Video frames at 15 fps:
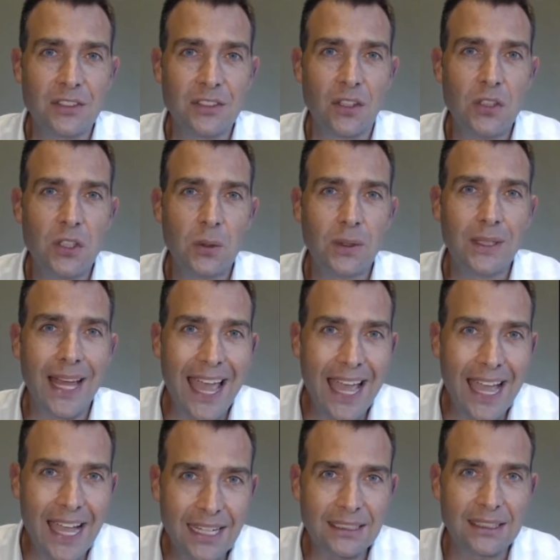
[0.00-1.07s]
So you'll
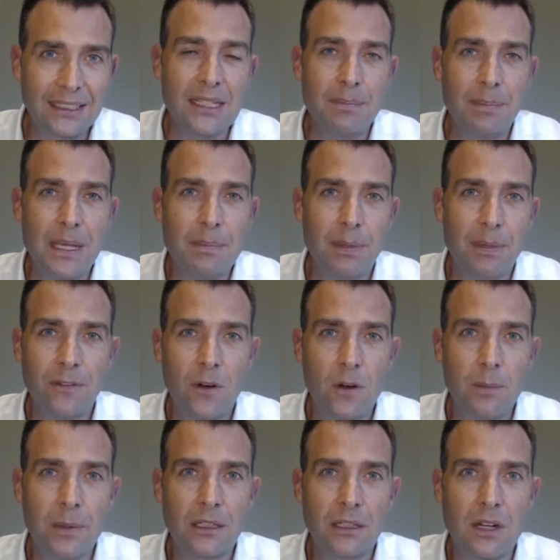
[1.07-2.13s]
actually be
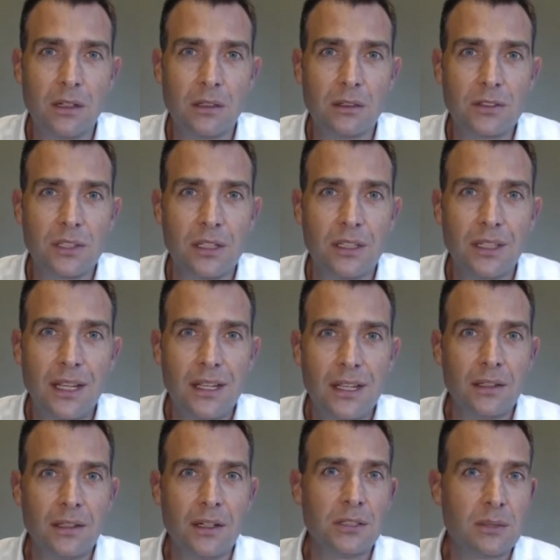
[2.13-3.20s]
performing the roles that
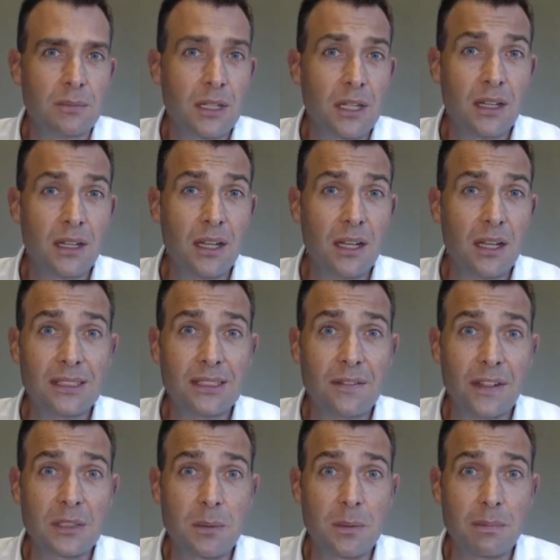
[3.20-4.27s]
some of the largest
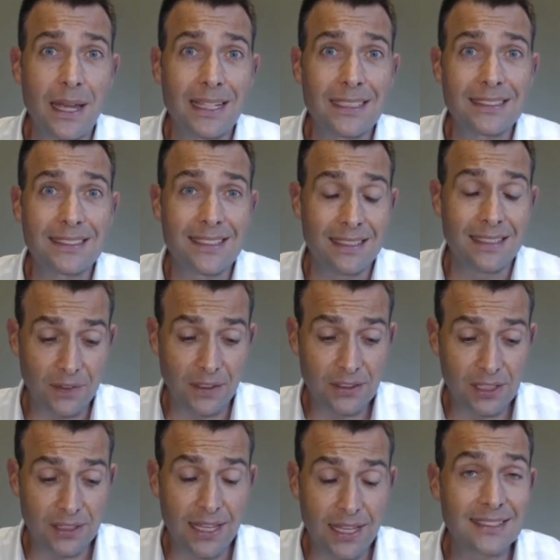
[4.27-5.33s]
investment banks deliver
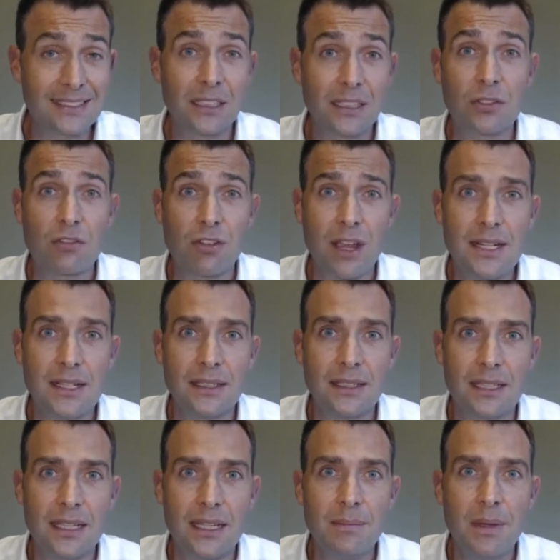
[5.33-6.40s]
to their sales and trading
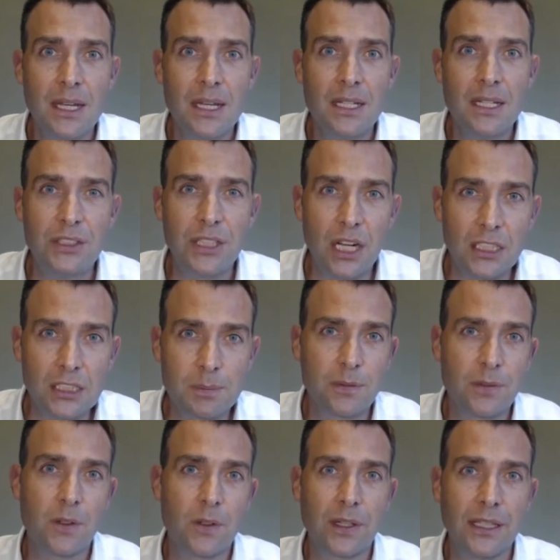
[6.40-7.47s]
team just
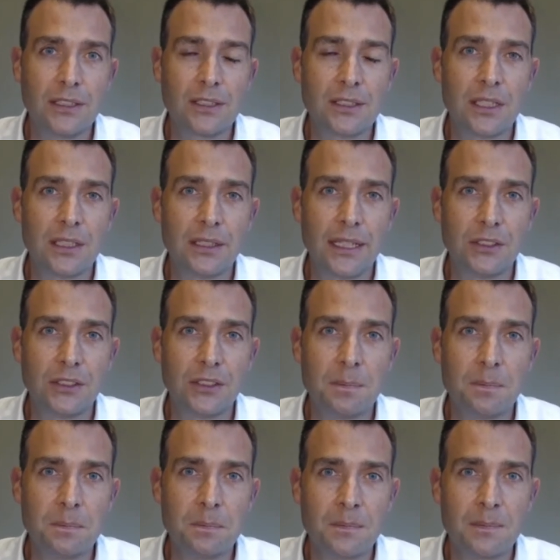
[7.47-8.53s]
before they start their job.